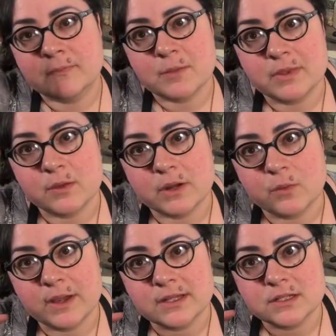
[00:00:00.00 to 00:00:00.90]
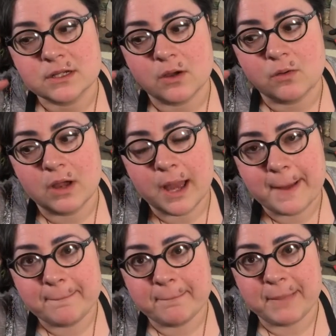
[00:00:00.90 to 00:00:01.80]
But then when I went to go
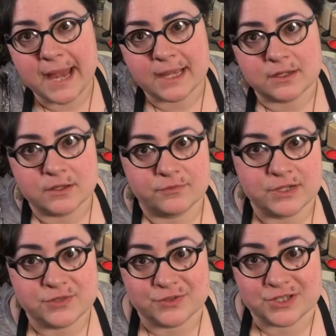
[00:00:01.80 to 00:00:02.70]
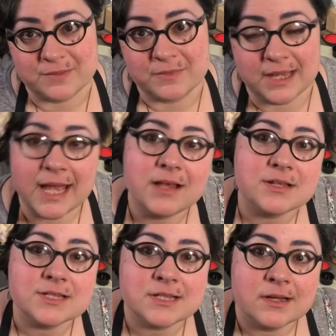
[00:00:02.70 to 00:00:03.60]
back into the fridge for something
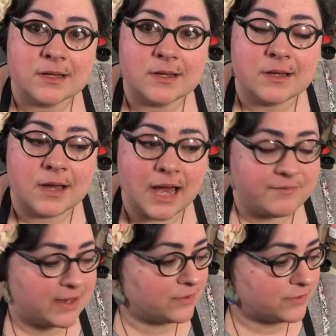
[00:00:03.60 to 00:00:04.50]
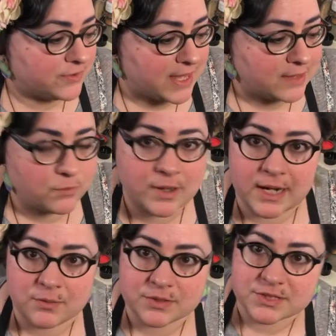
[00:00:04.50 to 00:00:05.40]
else, I found that when
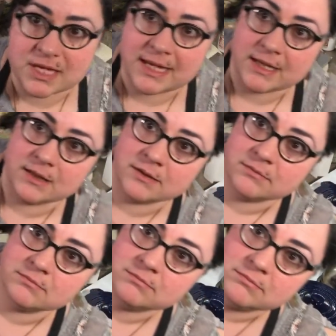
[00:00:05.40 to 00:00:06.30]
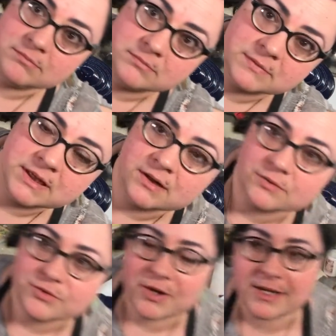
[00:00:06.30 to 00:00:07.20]
I was like Mm, you know,
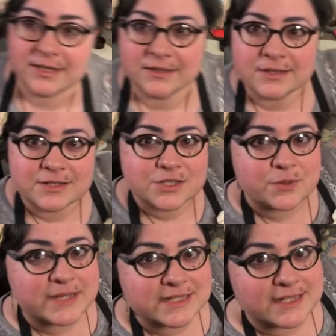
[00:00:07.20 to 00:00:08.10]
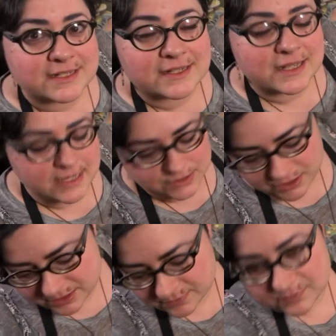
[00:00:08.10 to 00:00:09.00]
trying to squeeze in and
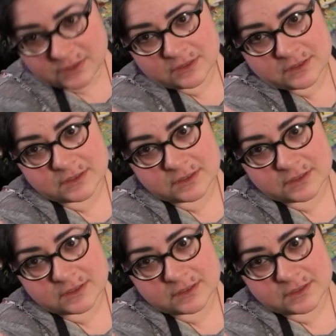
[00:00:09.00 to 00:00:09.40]
just real,